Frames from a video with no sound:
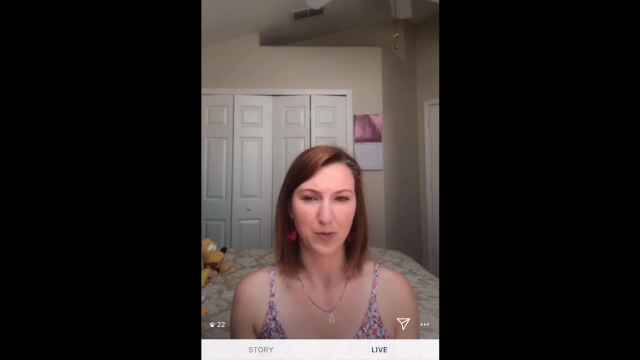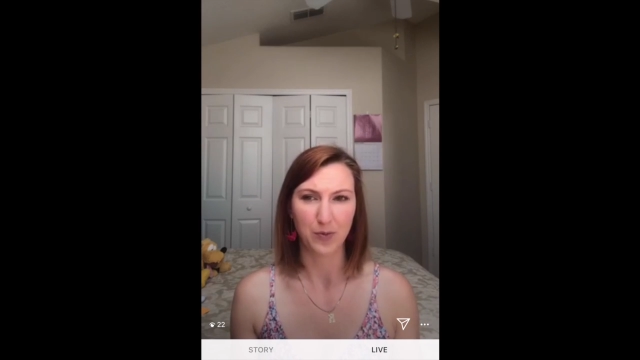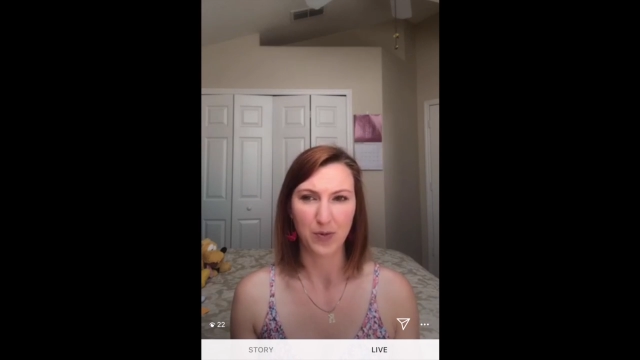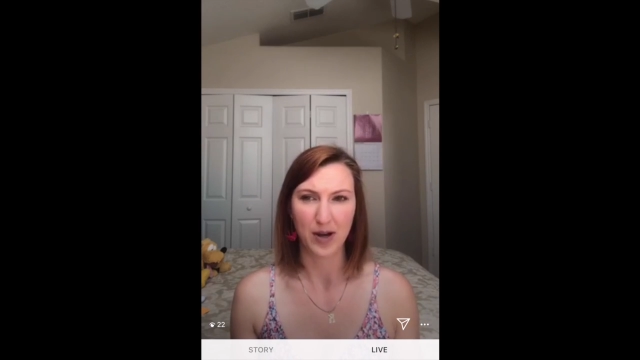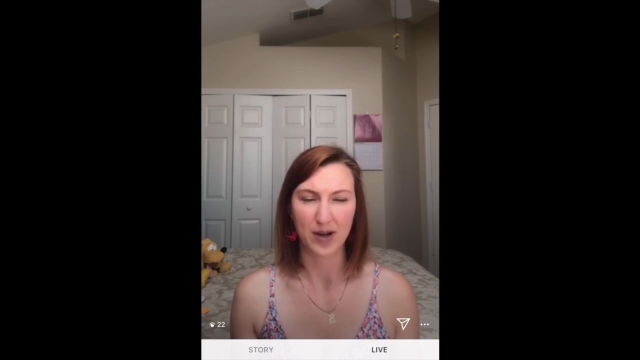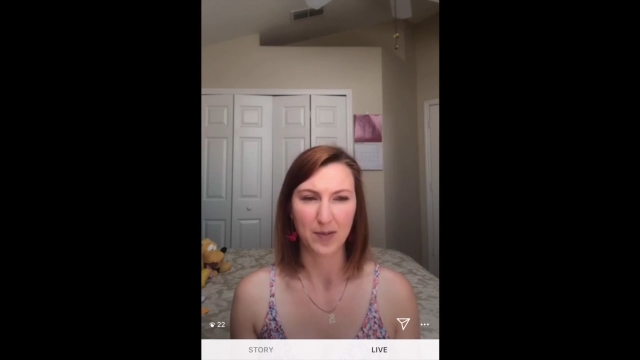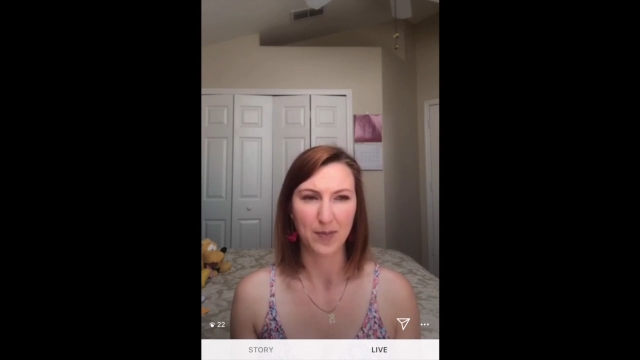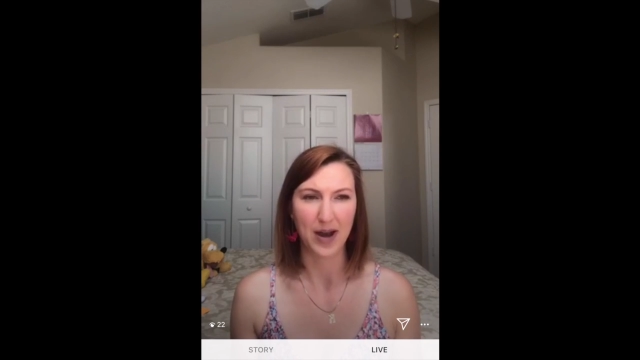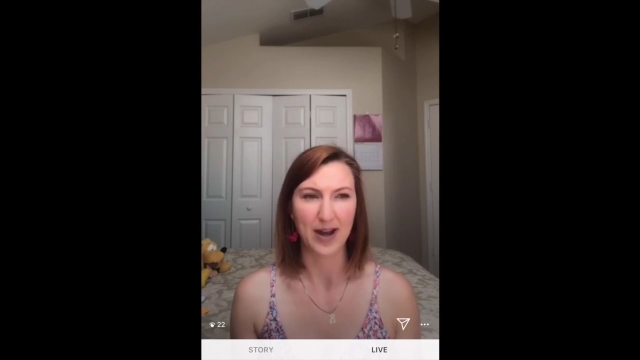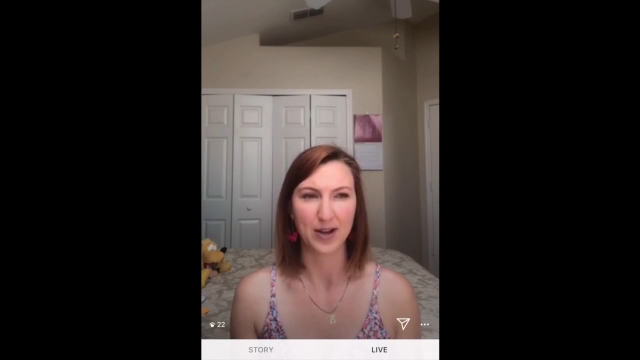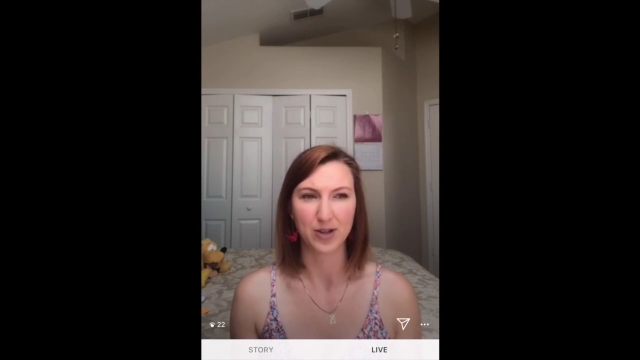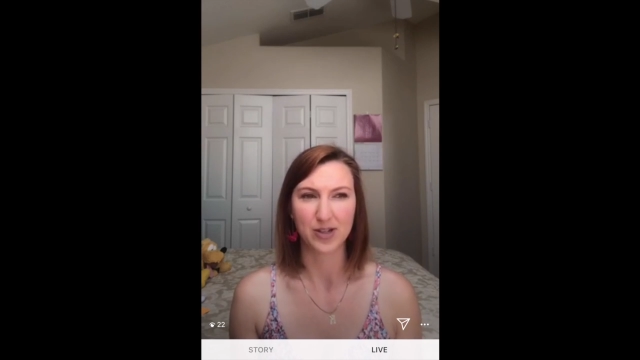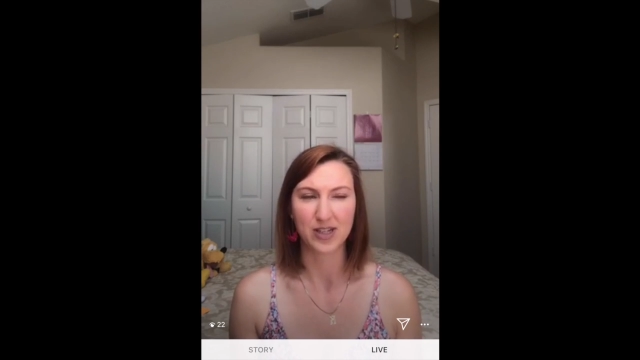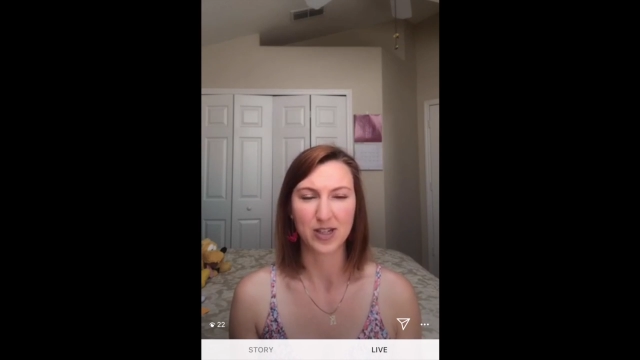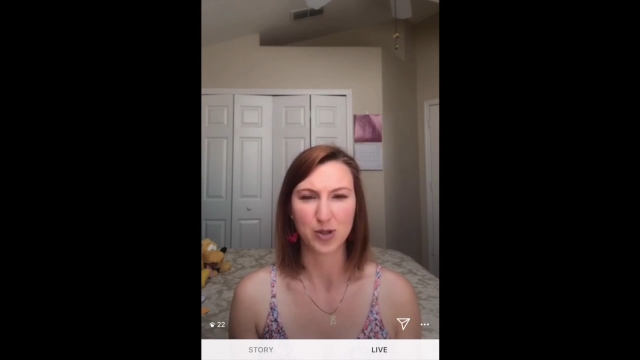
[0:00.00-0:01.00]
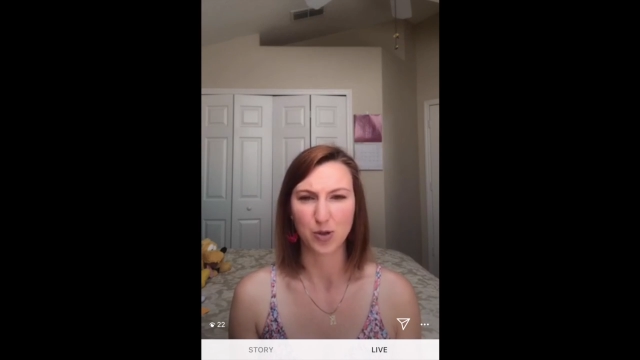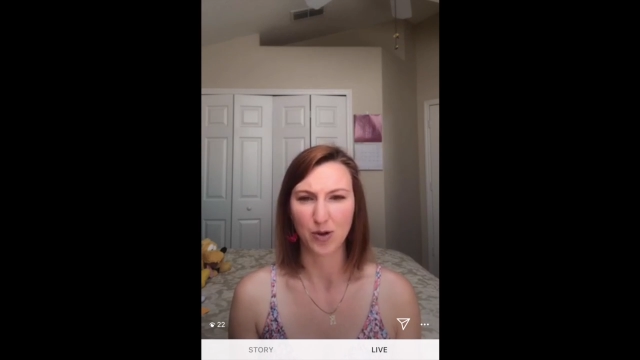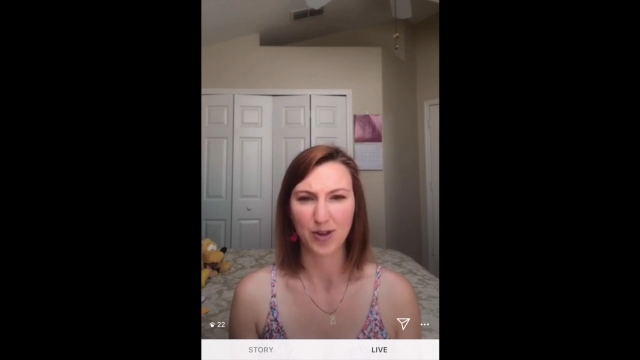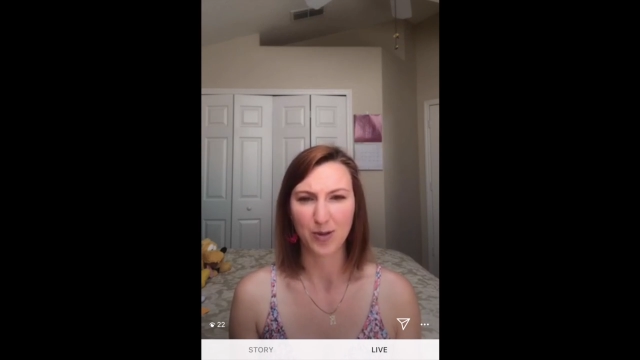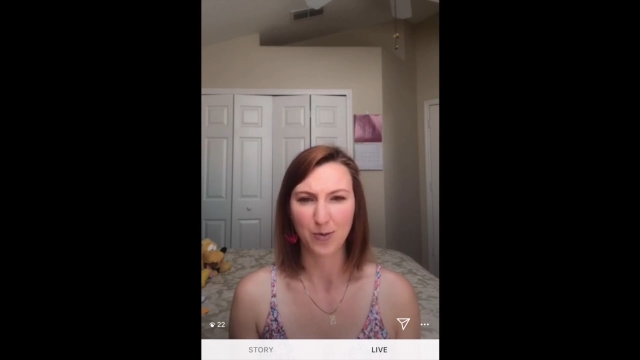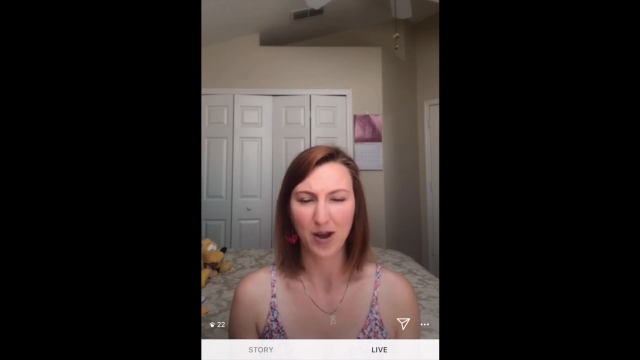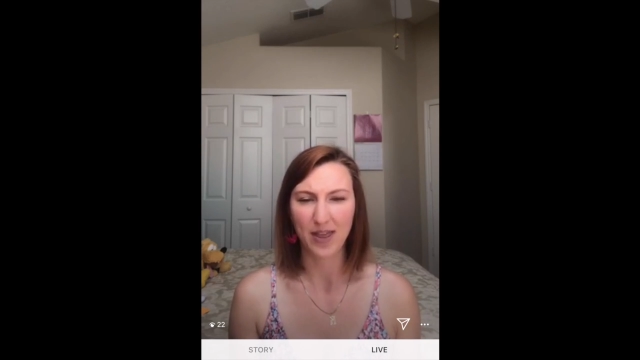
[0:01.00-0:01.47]
walk by, or just enjoy the
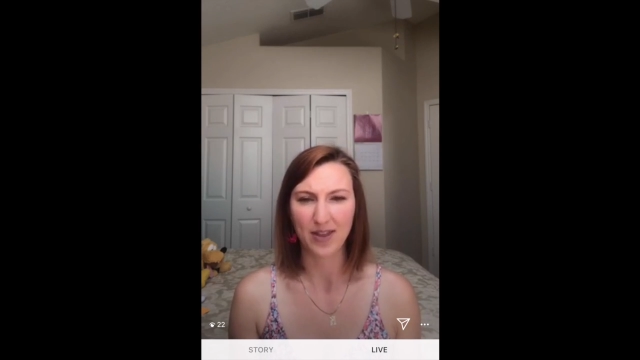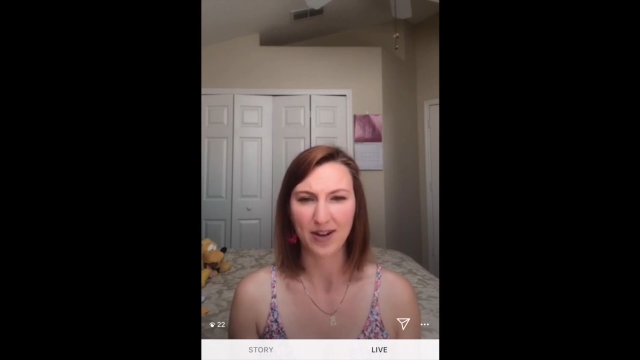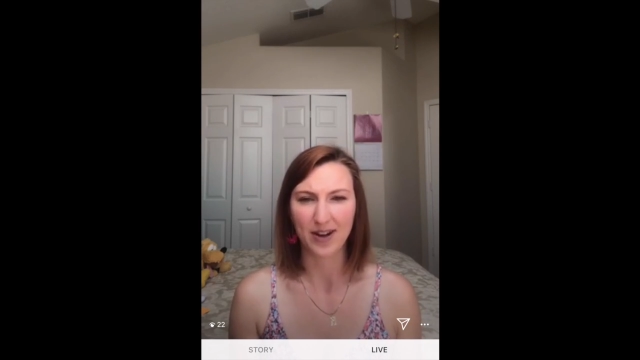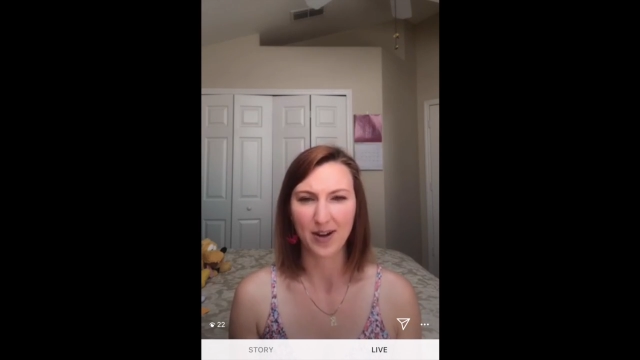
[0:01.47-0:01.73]
weather,